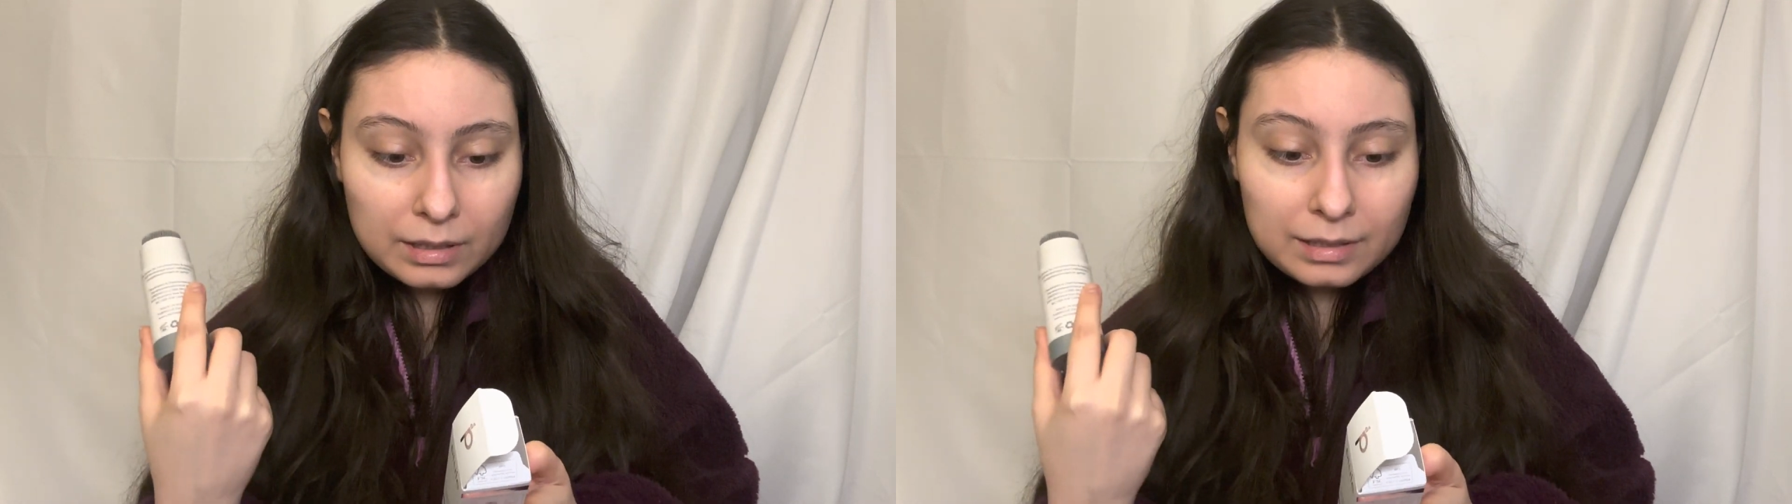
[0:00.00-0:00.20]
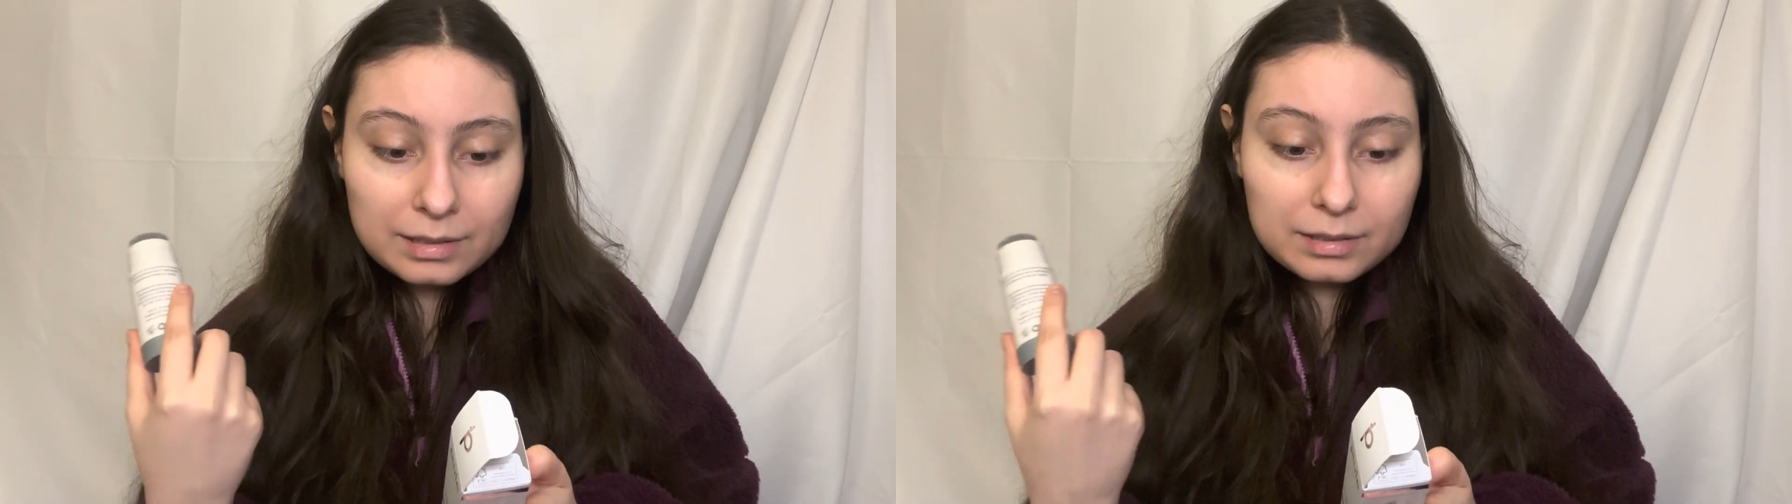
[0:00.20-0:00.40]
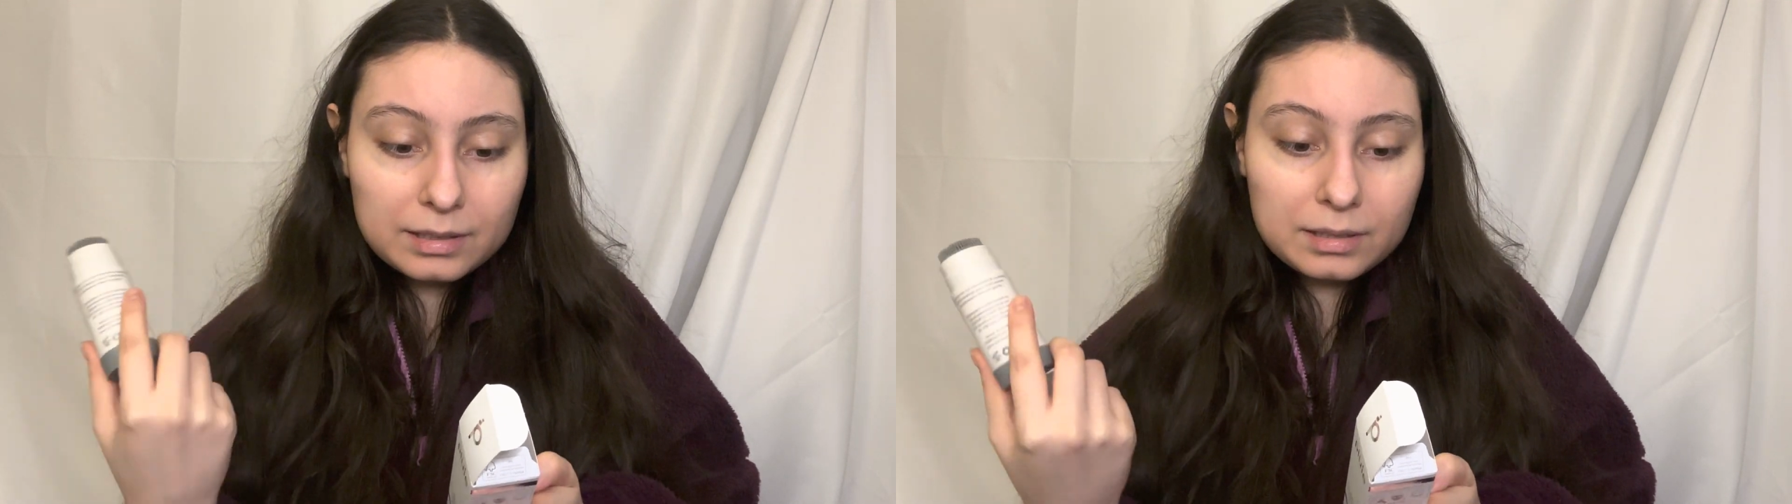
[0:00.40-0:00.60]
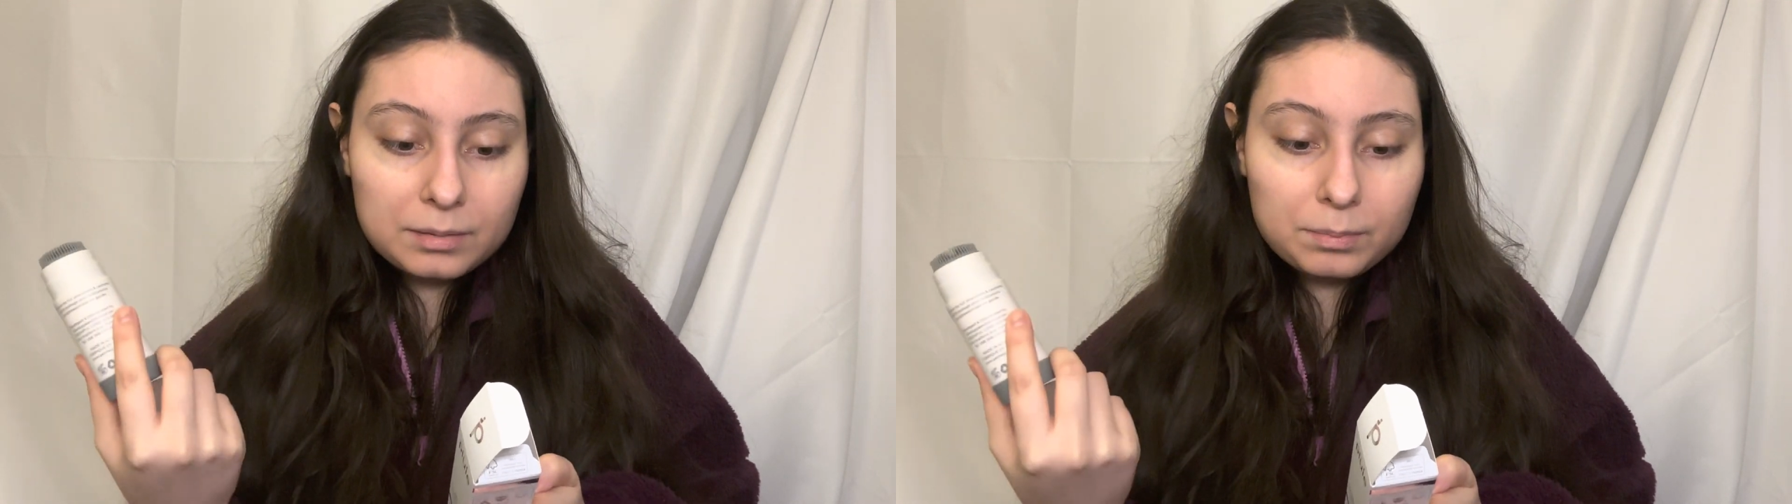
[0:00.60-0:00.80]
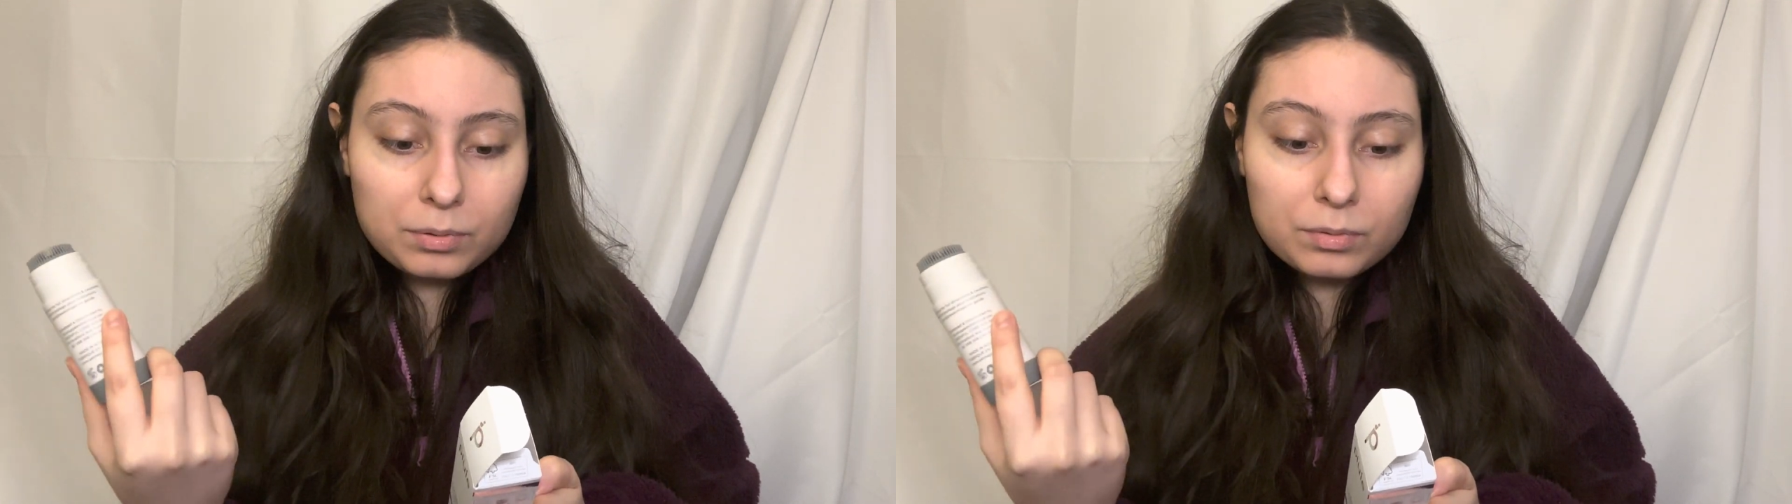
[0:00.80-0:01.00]
It's
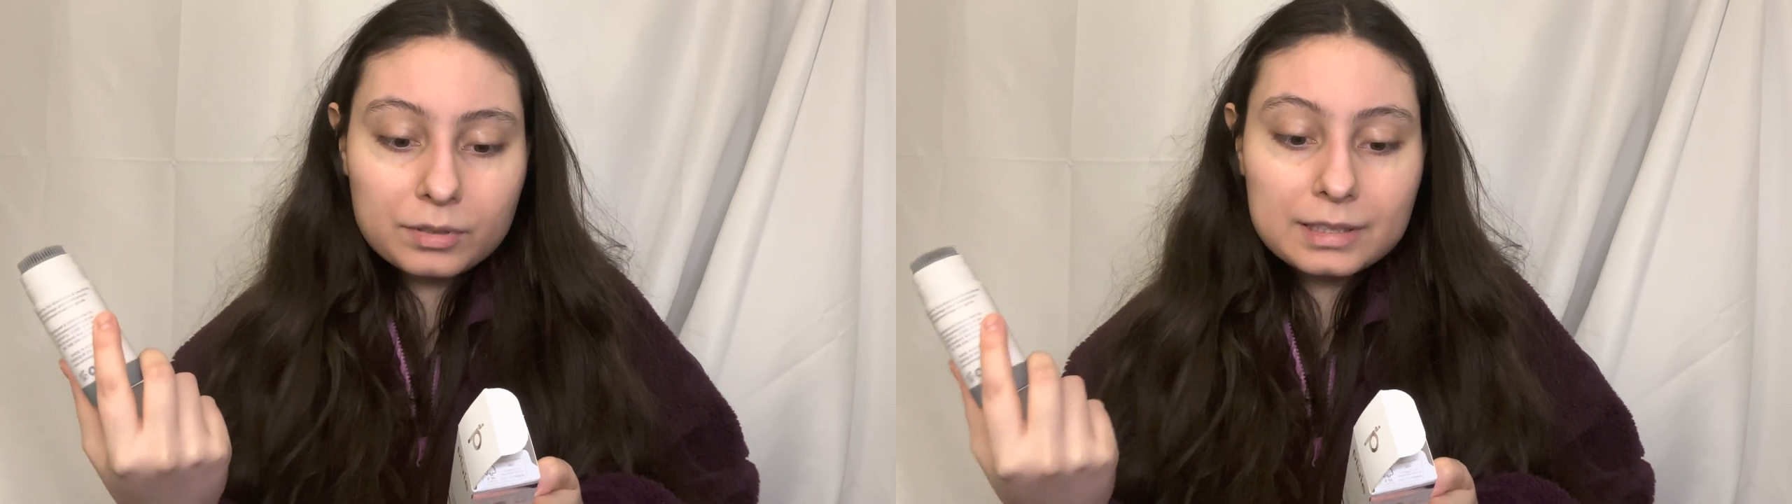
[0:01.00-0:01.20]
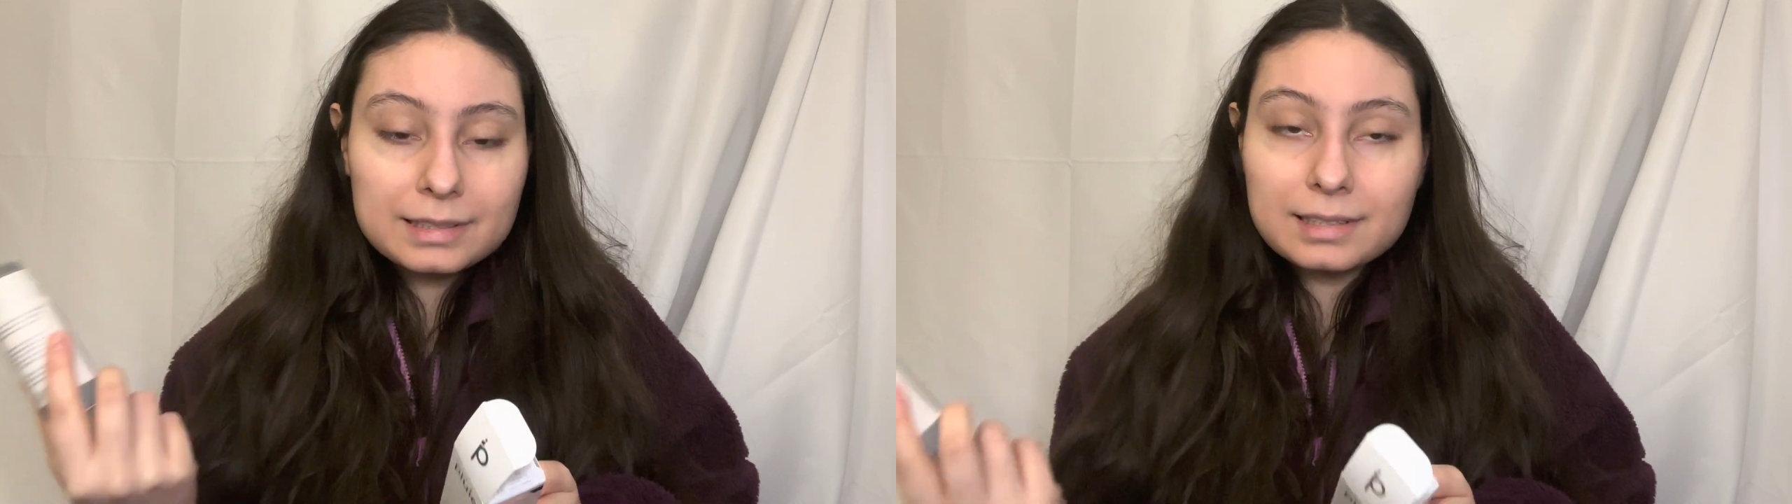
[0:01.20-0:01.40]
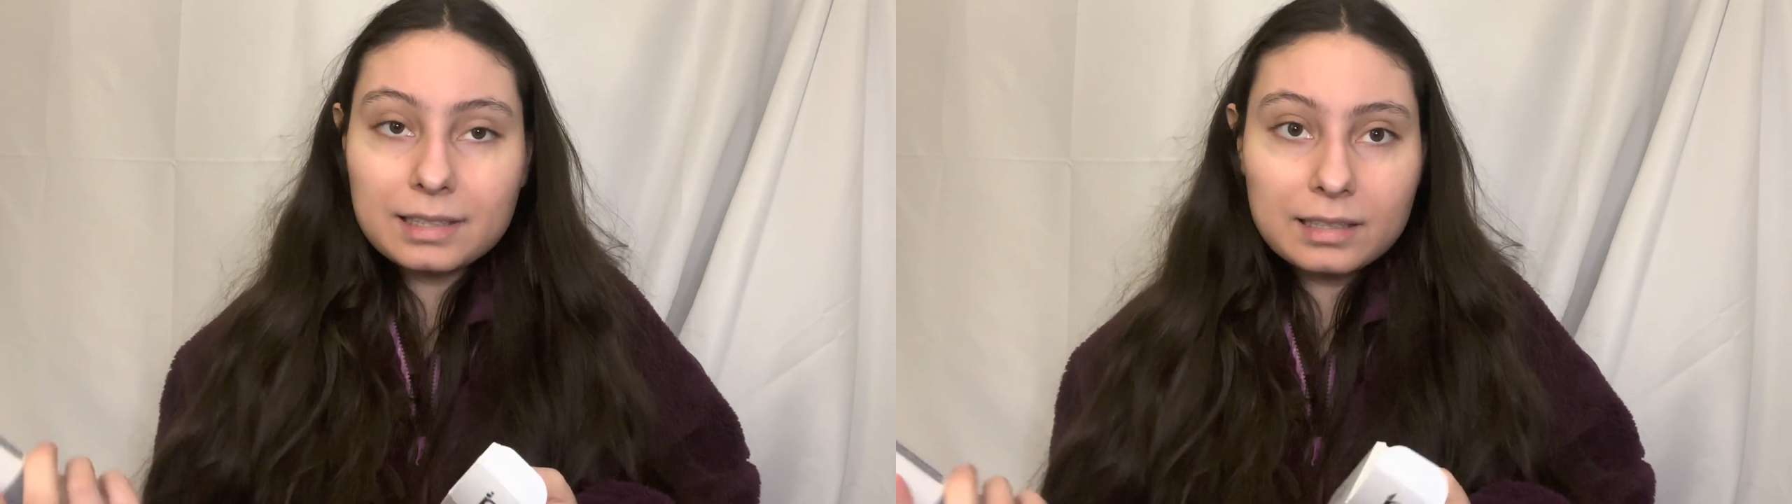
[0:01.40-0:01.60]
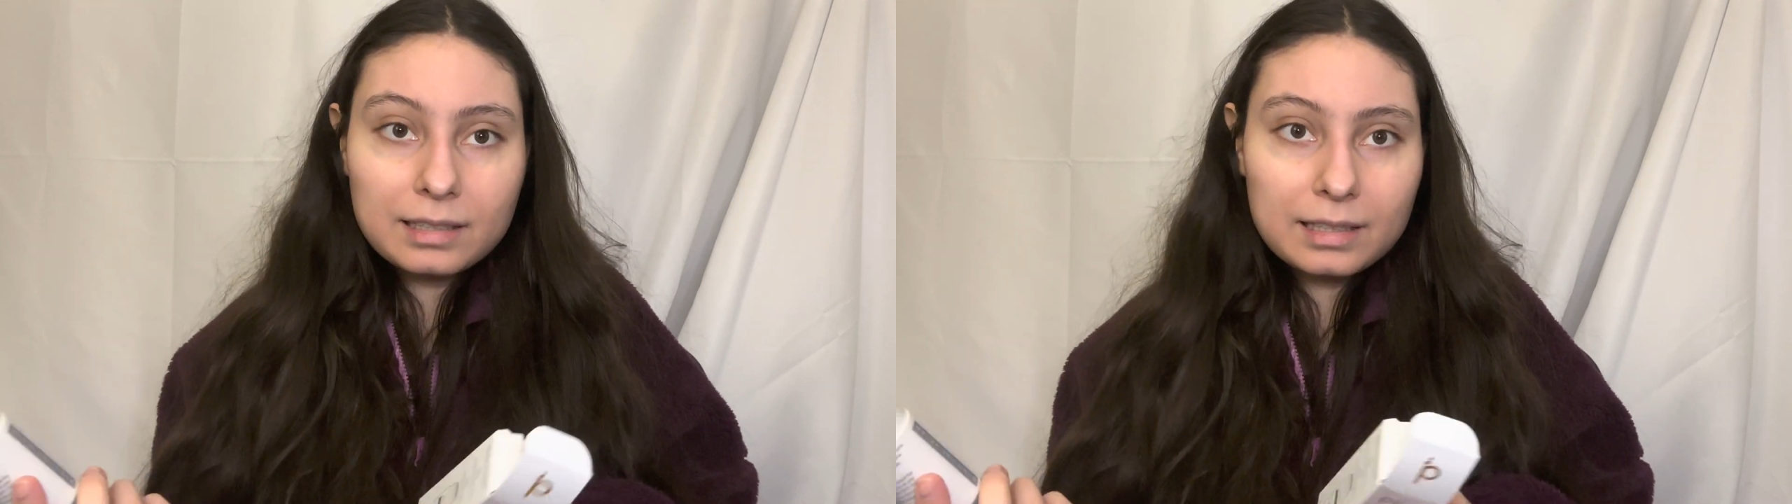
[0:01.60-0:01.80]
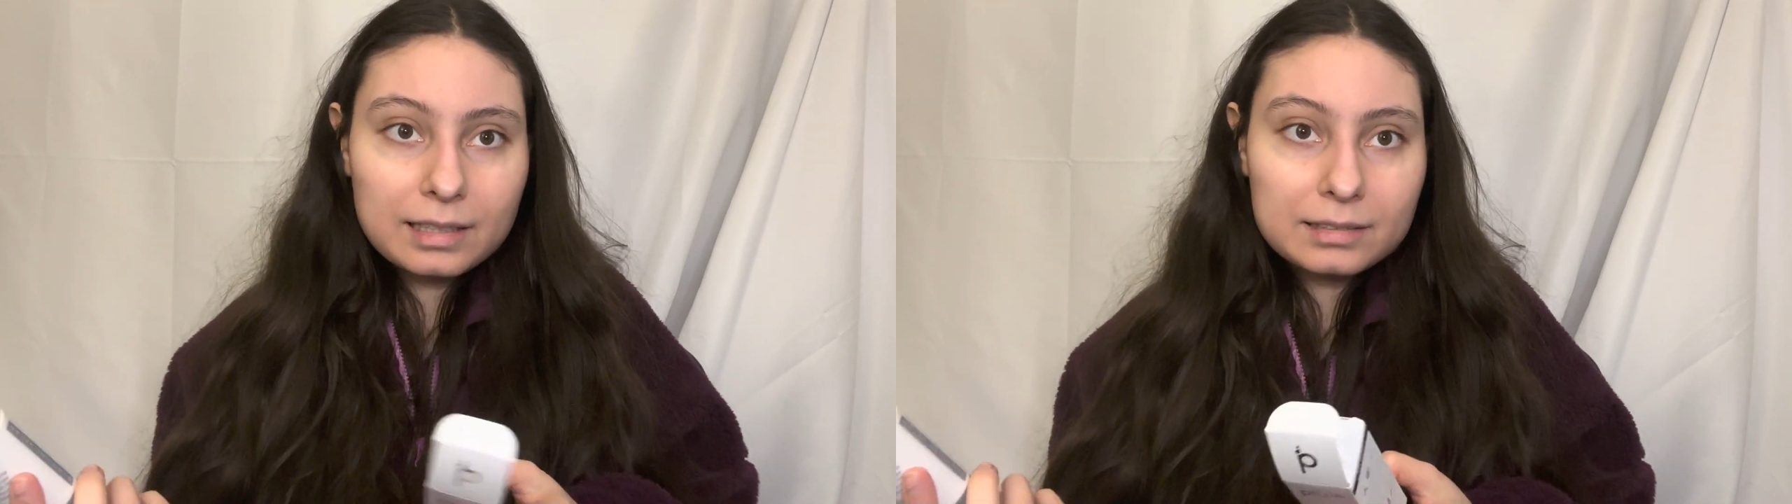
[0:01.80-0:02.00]
deep pore and skin
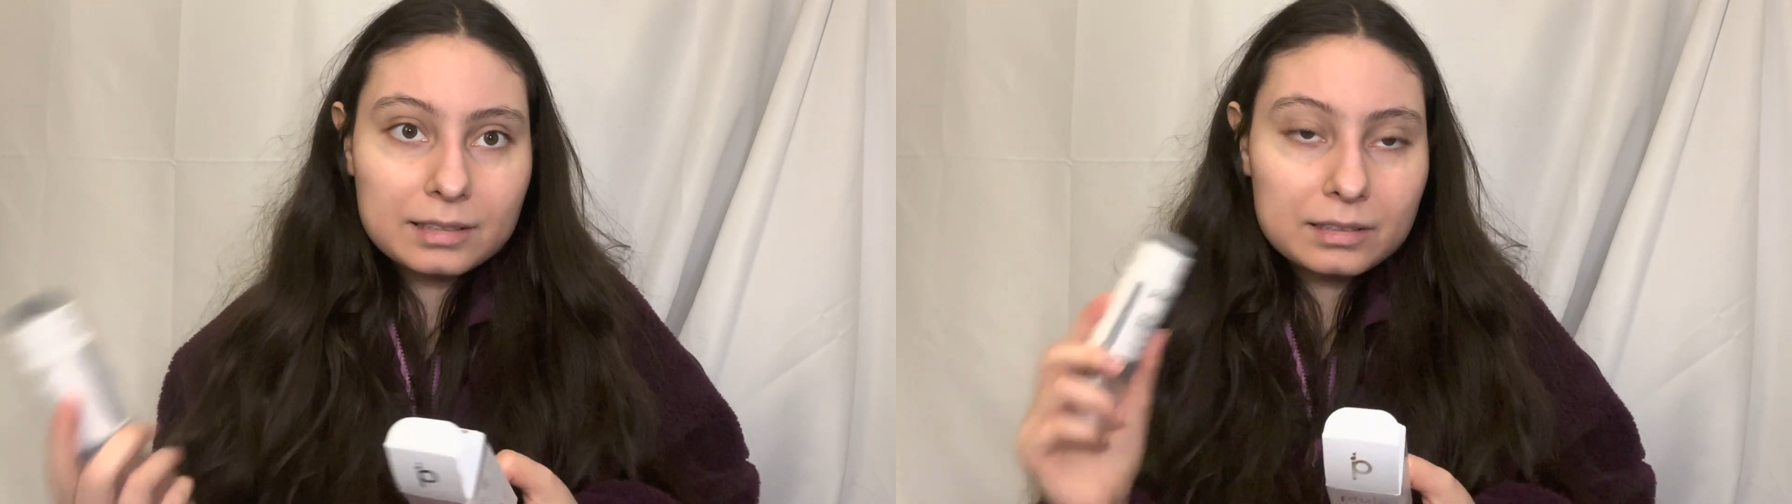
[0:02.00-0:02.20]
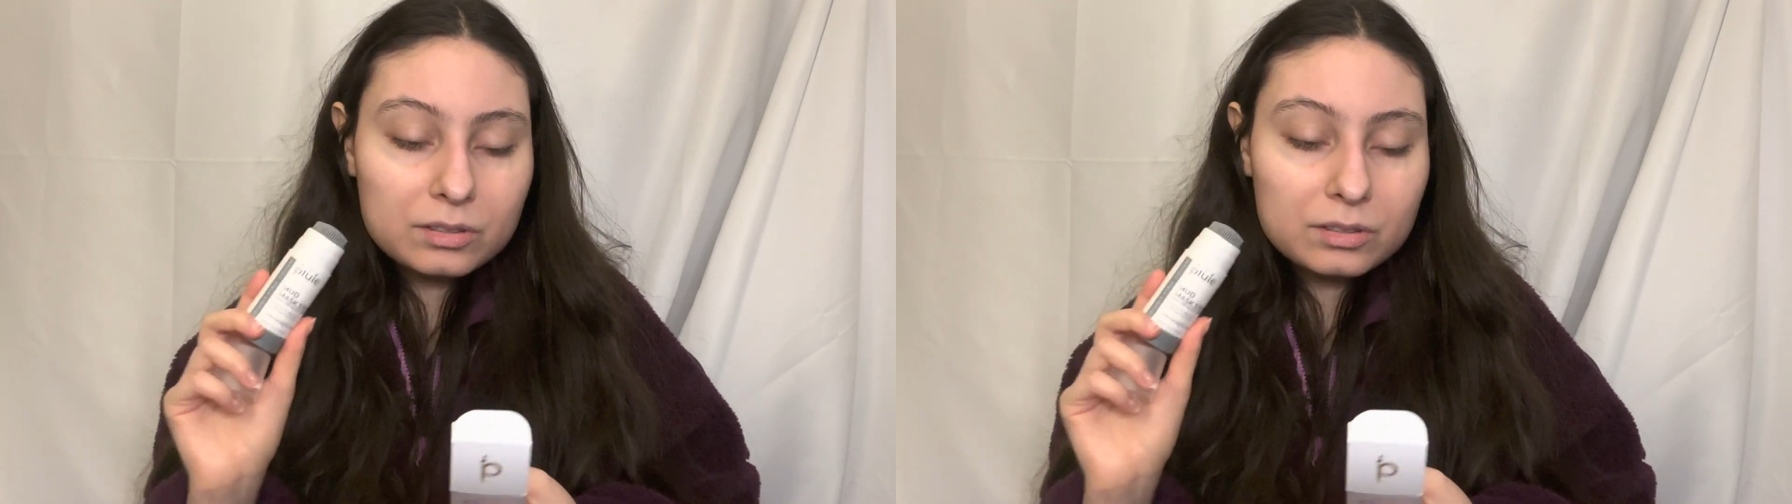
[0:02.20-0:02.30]
cleansing,